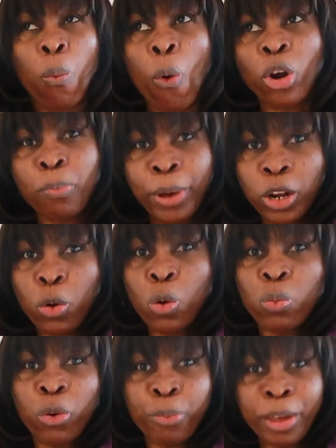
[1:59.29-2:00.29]
one
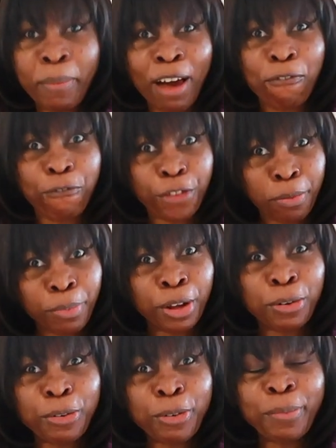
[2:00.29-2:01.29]
bedroom will be my
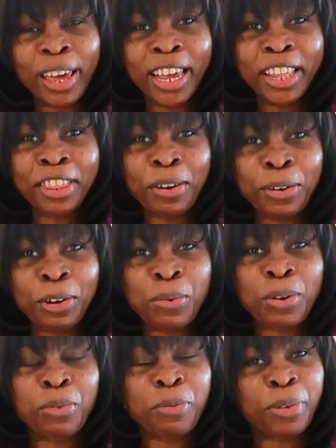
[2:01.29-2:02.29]
living room and the other
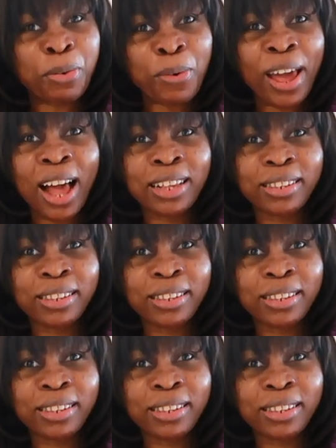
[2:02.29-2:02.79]
one will be where